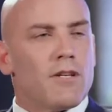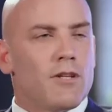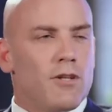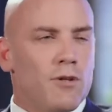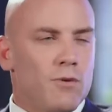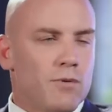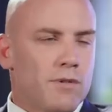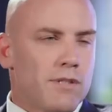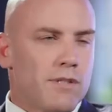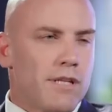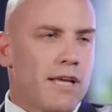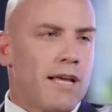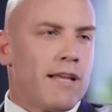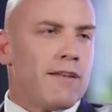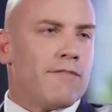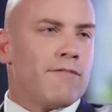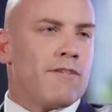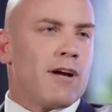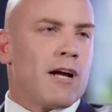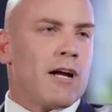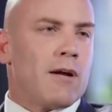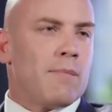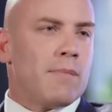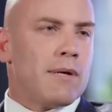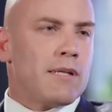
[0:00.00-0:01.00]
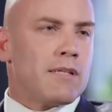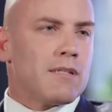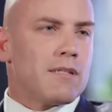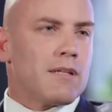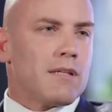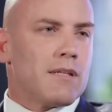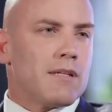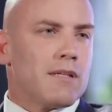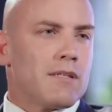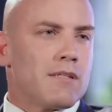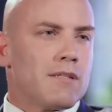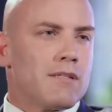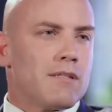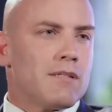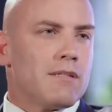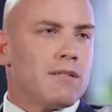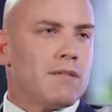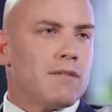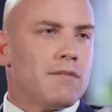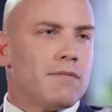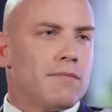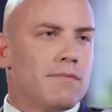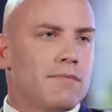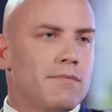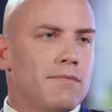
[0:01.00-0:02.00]
You say environmentalists.
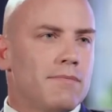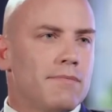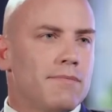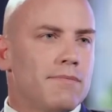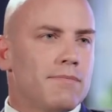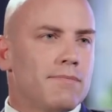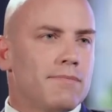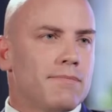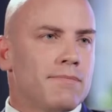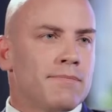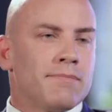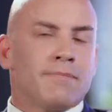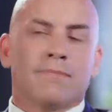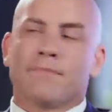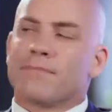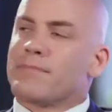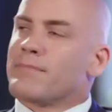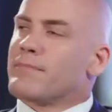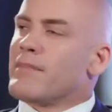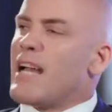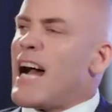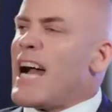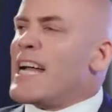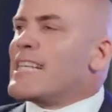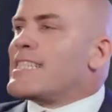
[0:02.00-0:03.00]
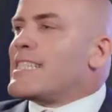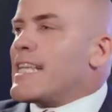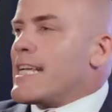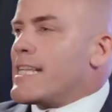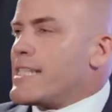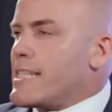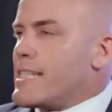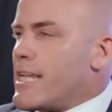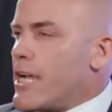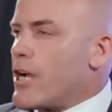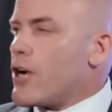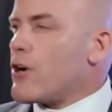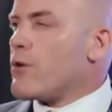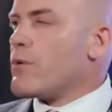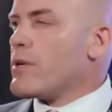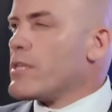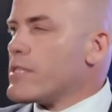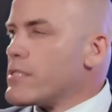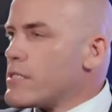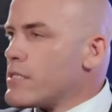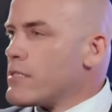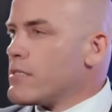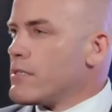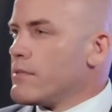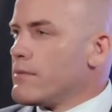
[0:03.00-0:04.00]
I say
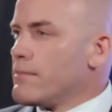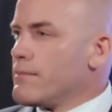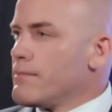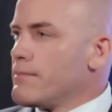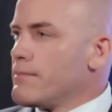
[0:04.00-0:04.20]
terrorists.